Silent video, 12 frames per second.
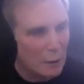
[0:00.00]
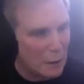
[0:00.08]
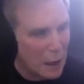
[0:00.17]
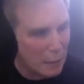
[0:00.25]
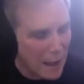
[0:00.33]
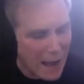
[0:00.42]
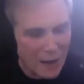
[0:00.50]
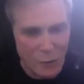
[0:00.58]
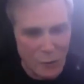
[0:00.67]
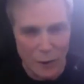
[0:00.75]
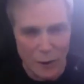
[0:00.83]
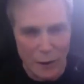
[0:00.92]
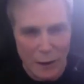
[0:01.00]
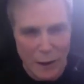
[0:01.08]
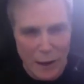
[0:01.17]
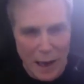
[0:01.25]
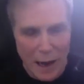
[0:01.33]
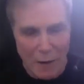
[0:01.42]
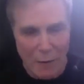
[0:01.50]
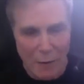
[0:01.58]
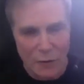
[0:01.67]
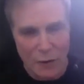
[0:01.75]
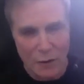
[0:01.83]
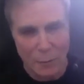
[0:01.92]
uh, last week and
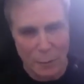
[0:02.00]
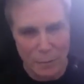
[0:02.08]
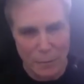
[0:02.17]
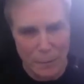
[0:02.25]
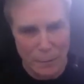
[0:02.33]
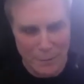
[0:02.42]
congratulations.